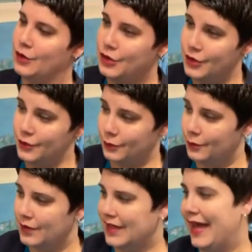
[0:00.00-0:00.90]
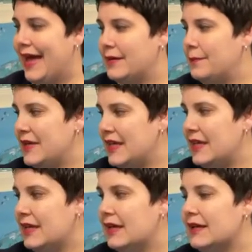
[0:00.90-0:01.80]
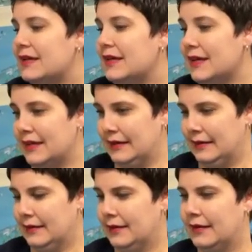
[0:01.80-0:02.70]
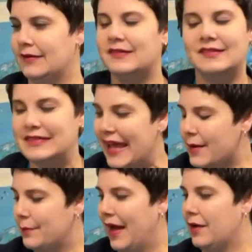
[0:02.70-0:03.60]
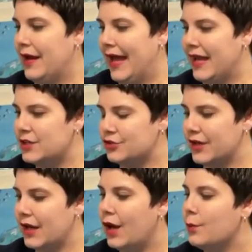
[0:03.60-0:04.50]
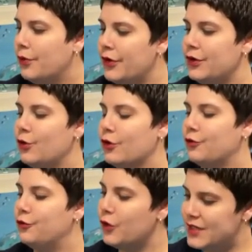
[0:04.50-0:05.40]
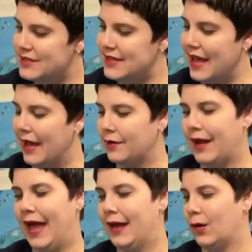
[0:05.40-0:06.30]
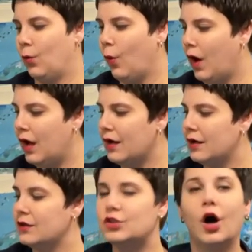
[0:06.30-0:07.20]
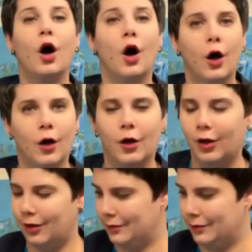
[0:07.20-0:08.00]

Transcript: You can be a king. Stamp out hatred. Put your foot down and walk tall.